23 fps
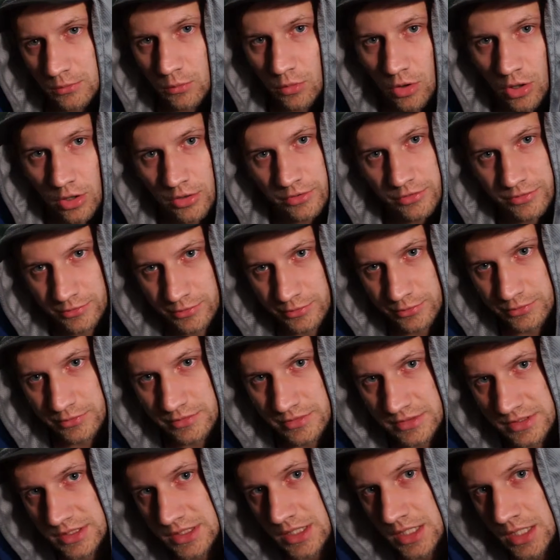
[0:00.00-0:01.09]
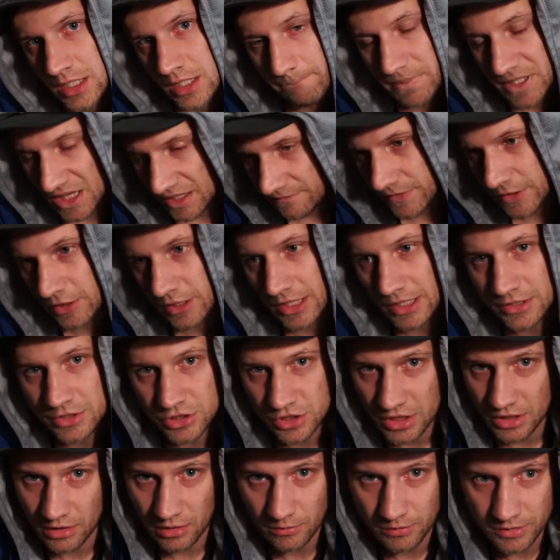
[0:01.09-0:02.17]
walkthroughs, but I figured I'd
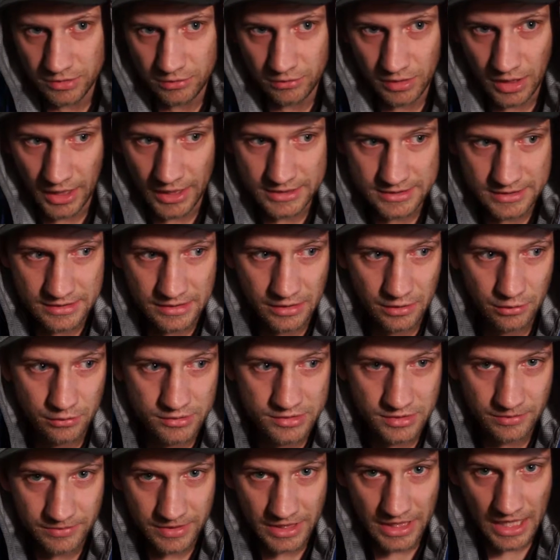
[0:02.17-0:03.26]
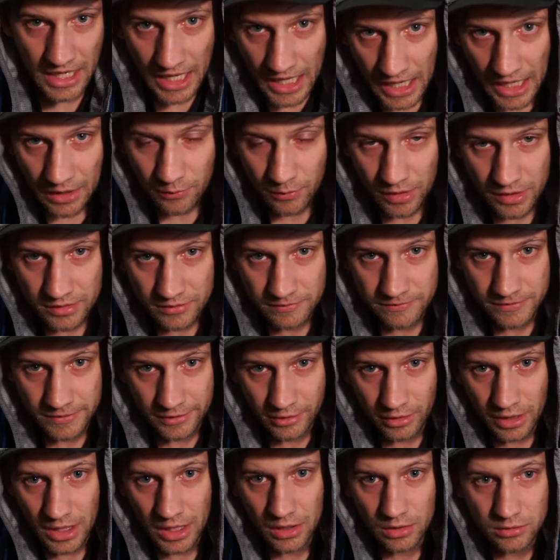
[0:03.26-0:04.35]
share it with you guys because I know it's something I wanted to
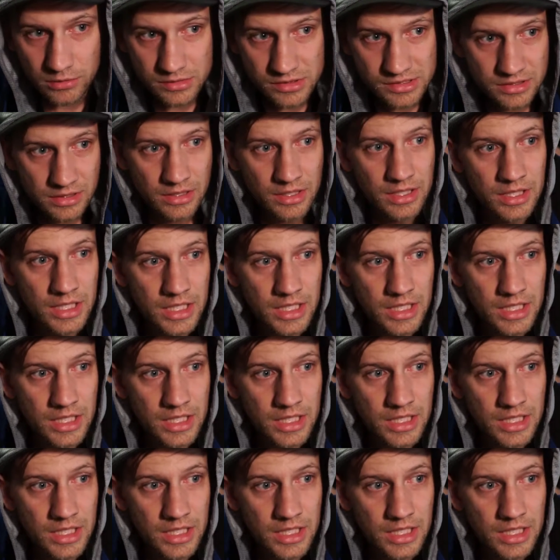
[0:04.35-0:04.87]
figure out